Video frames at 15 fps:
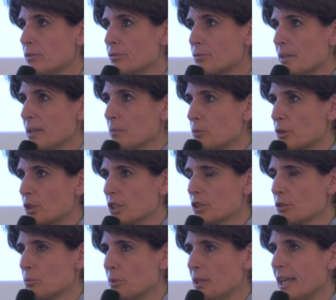
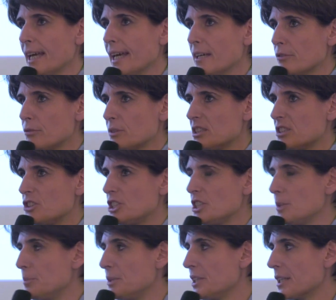framework we have with
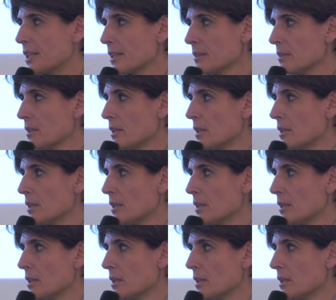GDPR